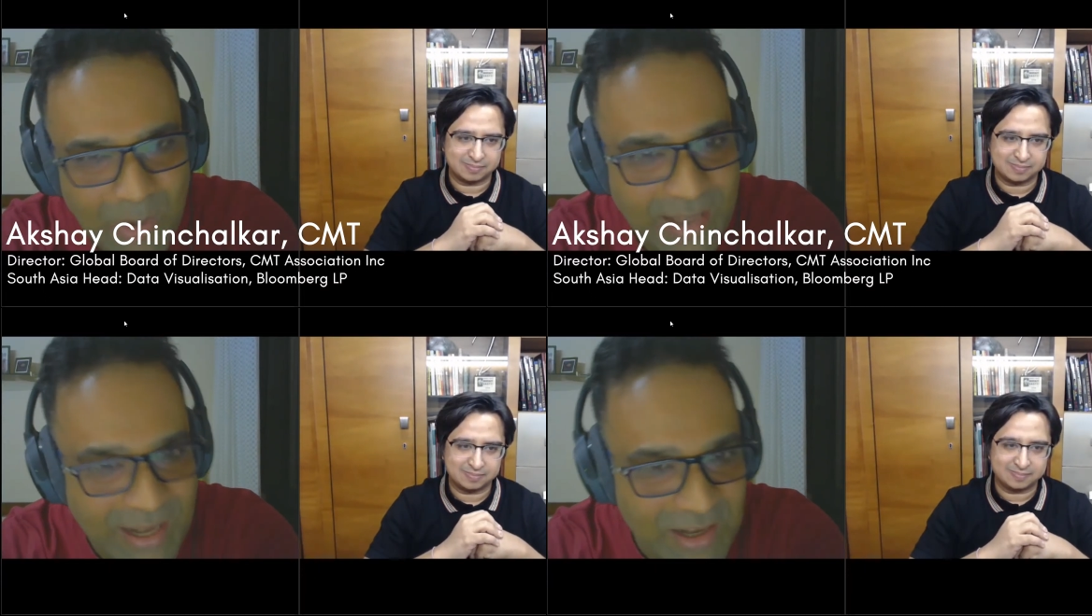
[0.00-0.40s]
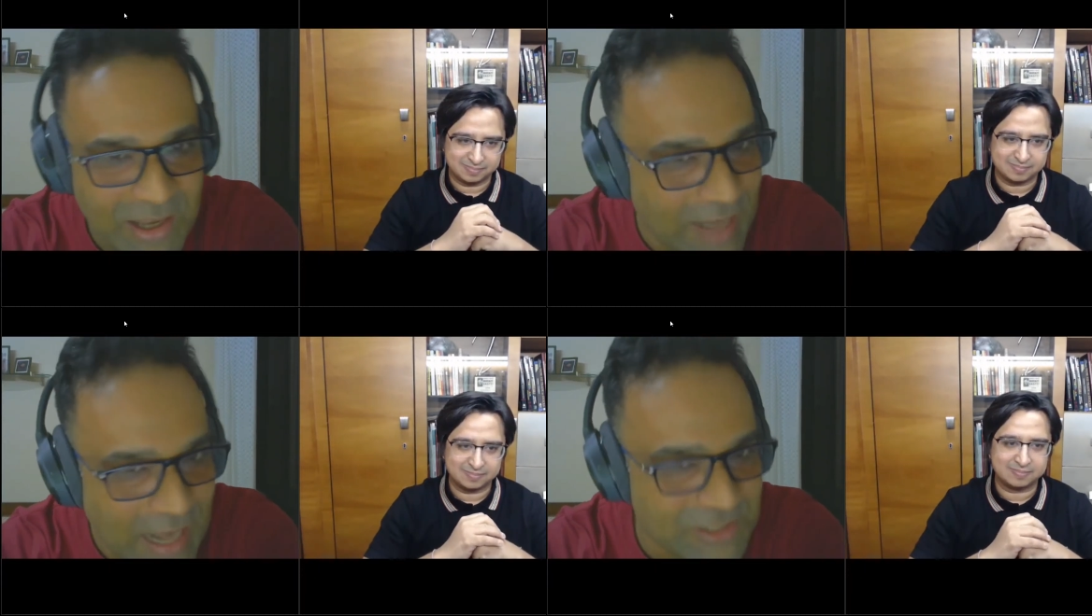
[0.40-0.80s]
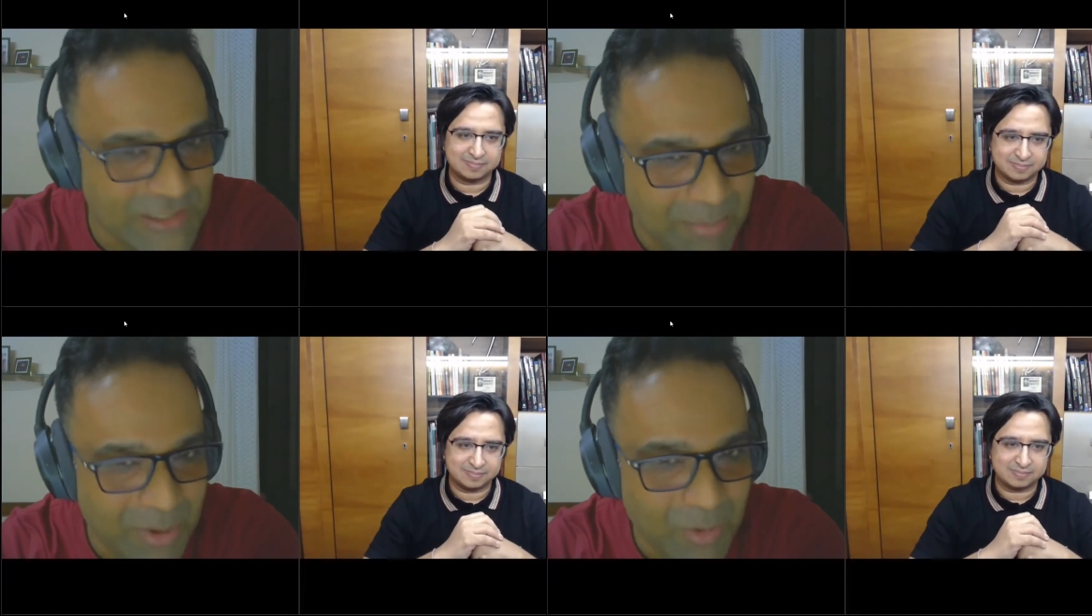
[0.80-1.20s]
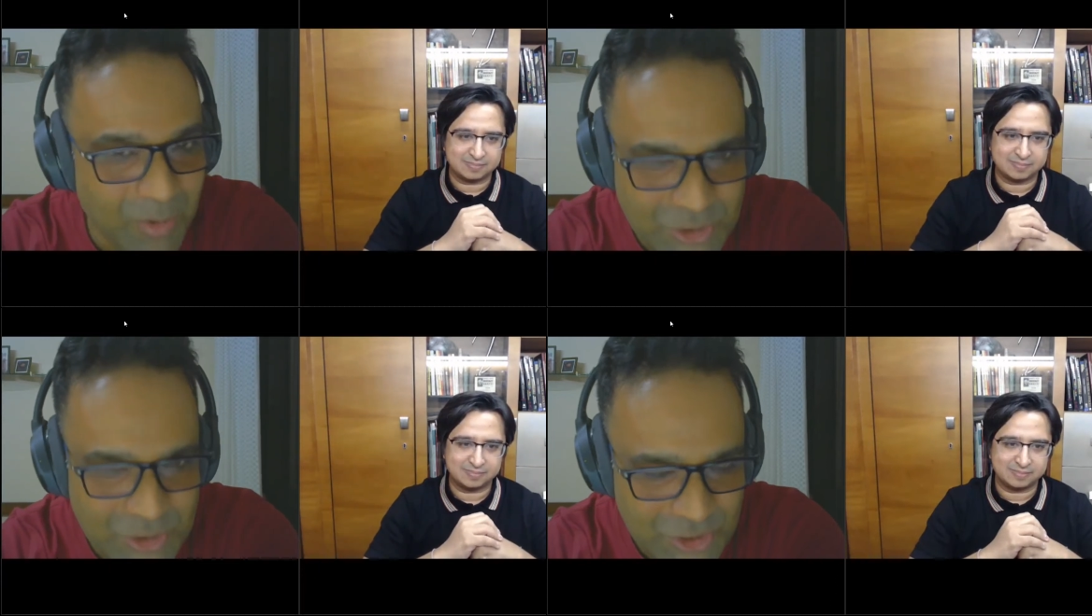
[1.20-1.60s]
Speaker 1: how did technical analysis
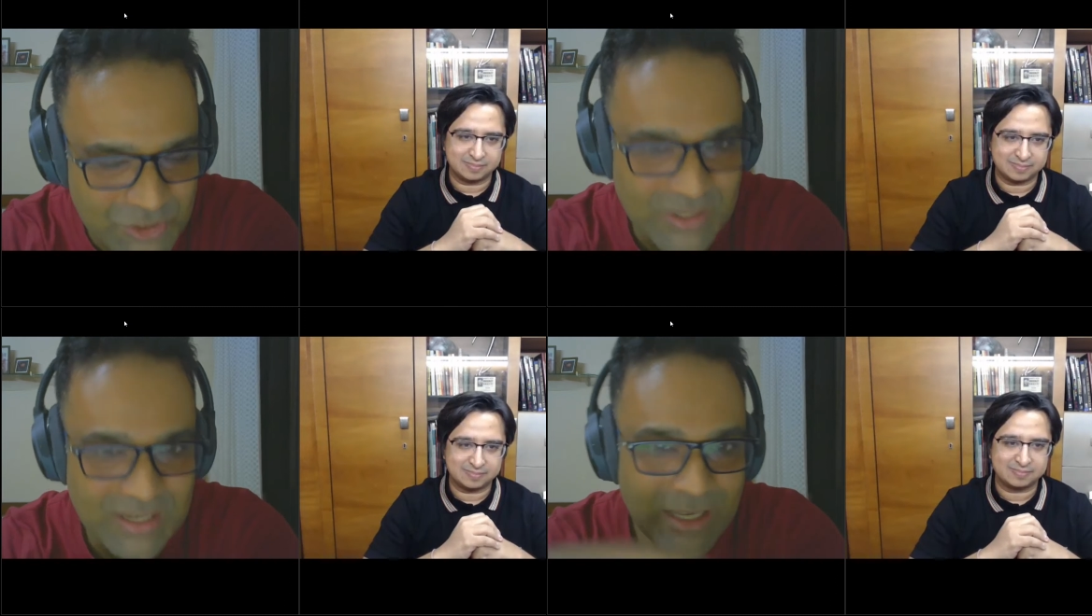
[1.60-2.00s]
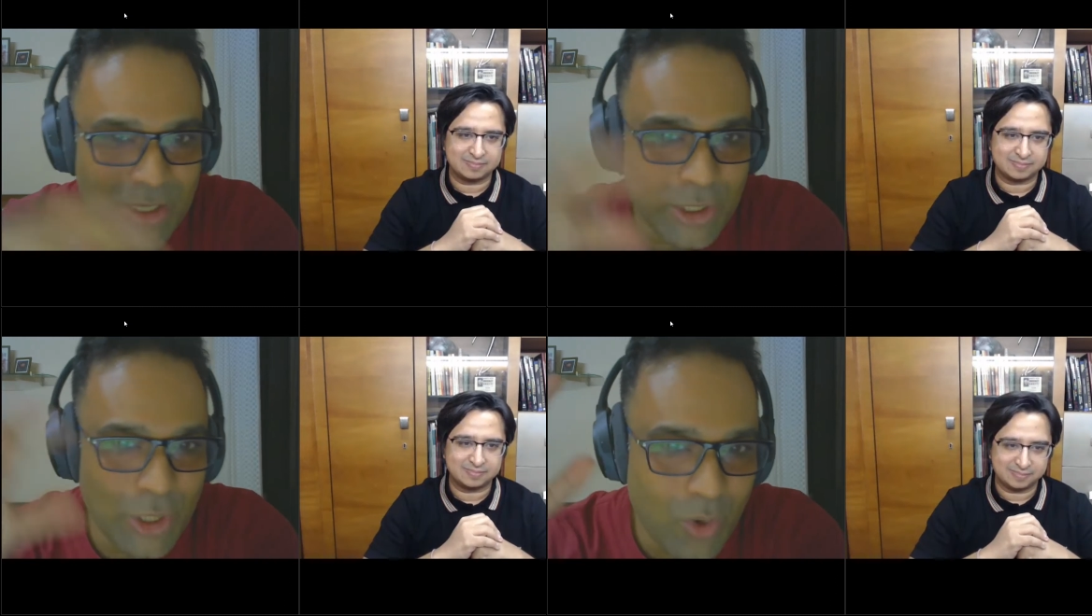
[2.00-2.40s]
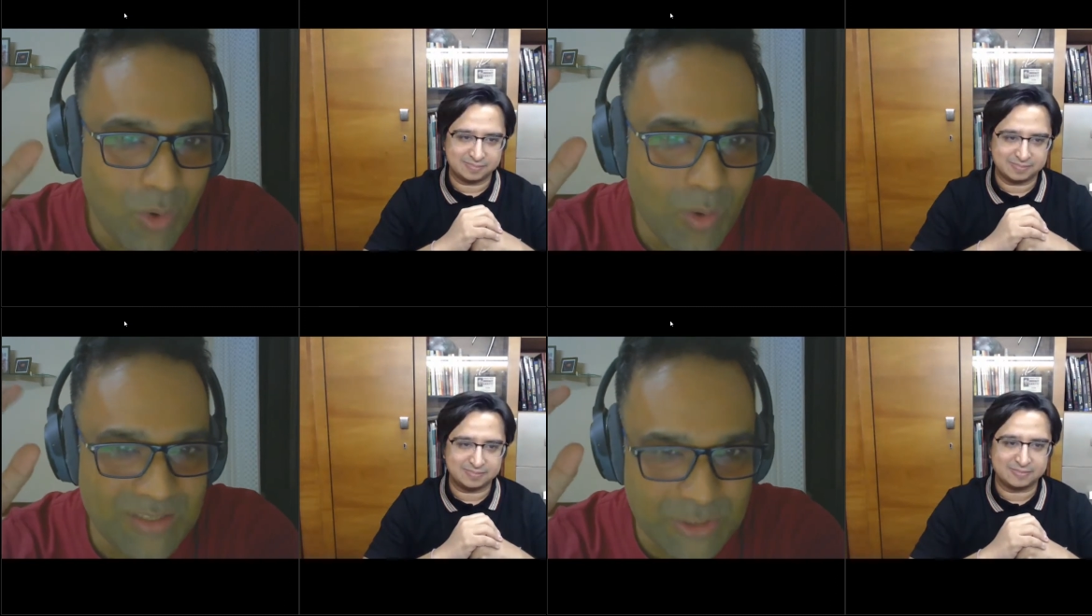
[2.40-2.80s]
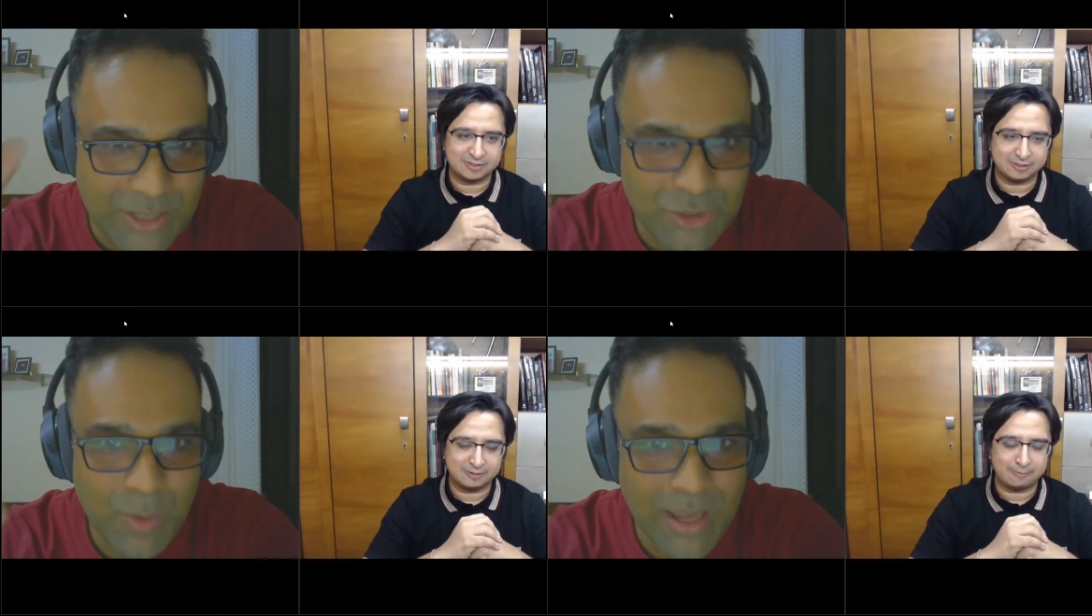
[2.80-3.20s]
happen? Was it just, you know, a
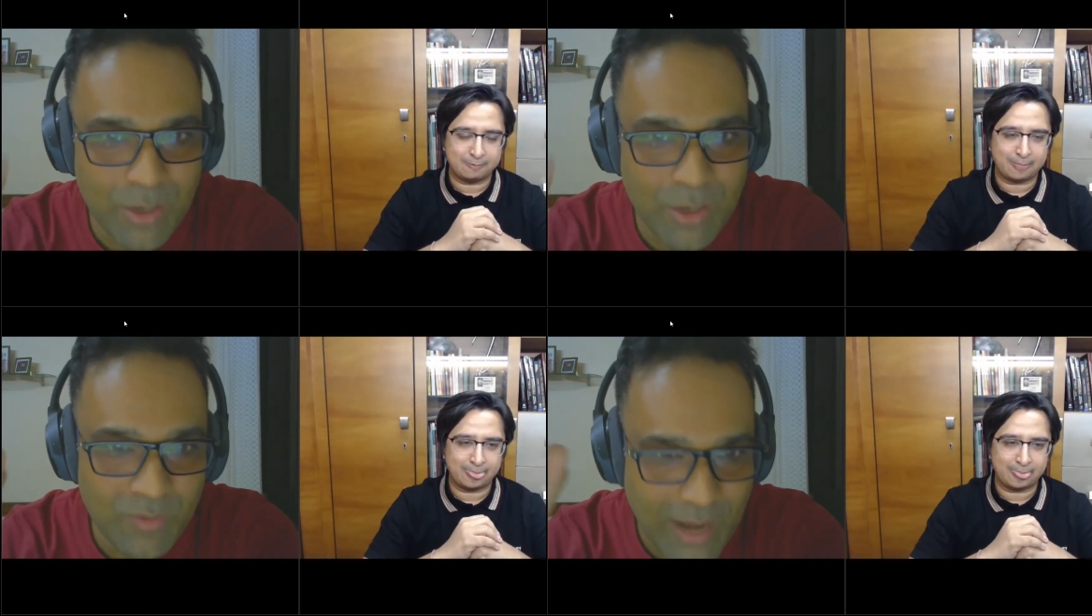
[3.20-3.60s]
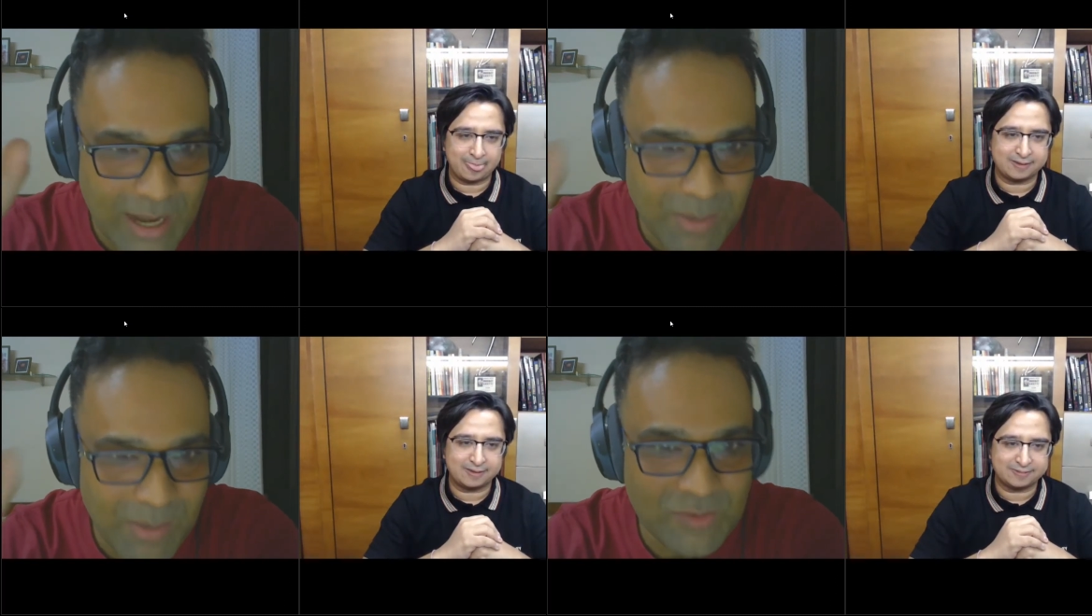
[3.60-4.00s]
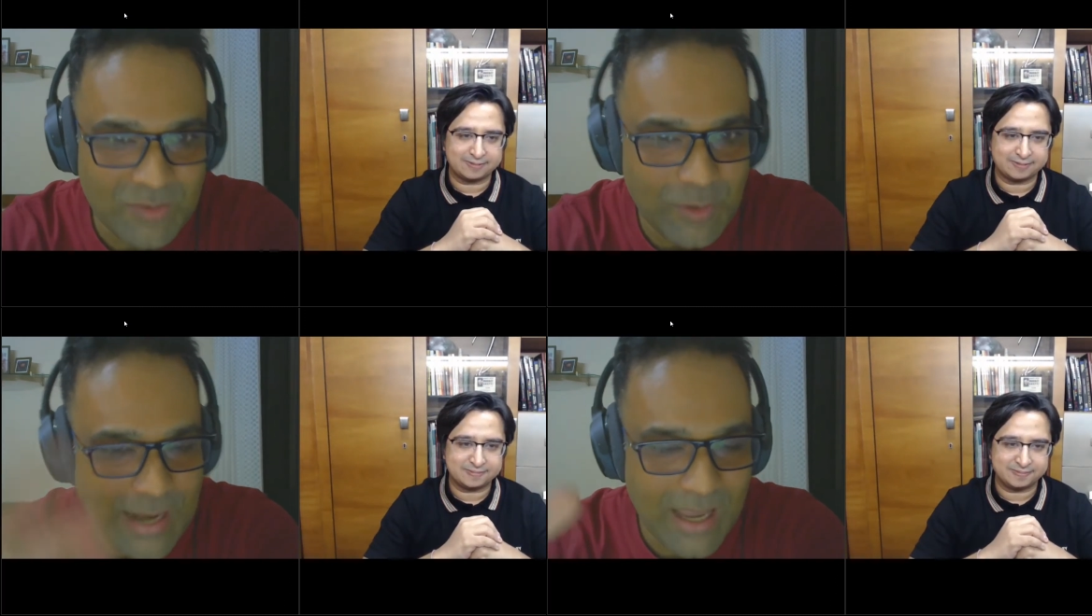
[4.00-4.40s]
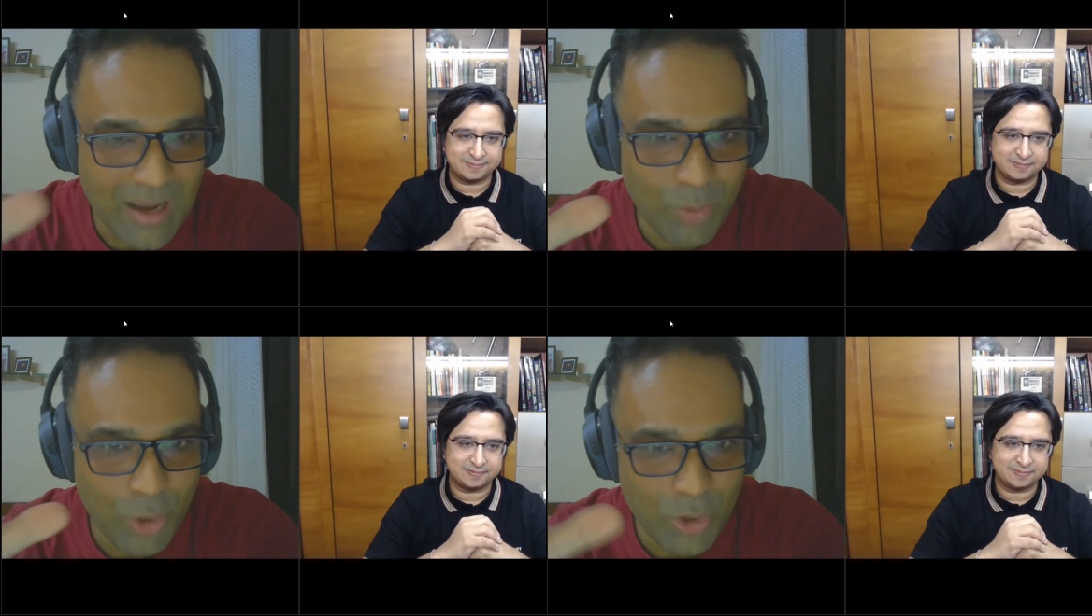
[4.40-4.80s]
situation where you were in the right place at the
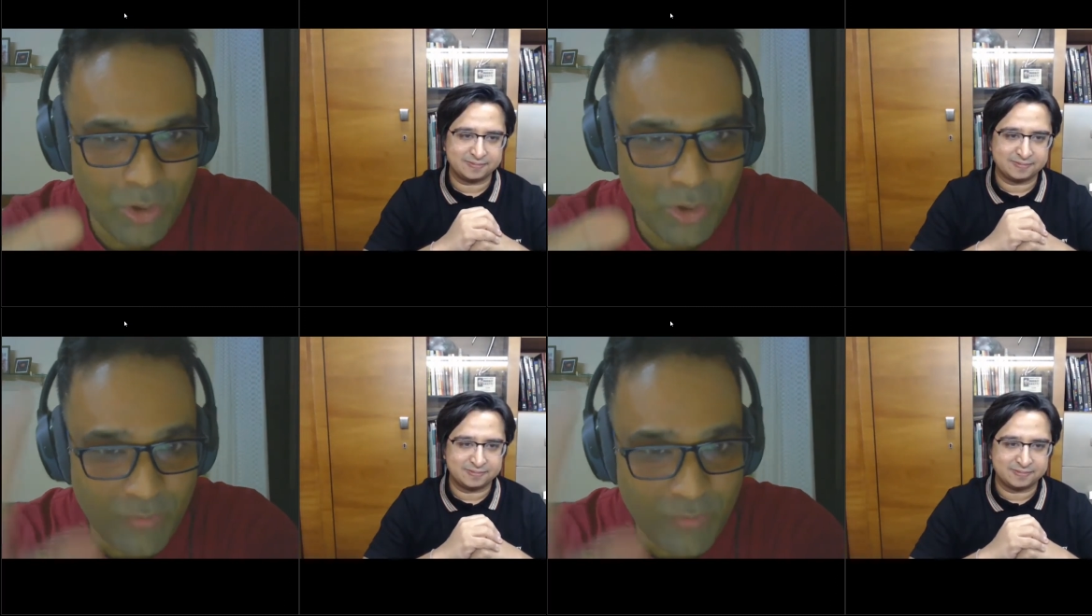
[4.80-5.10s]
right time, or a,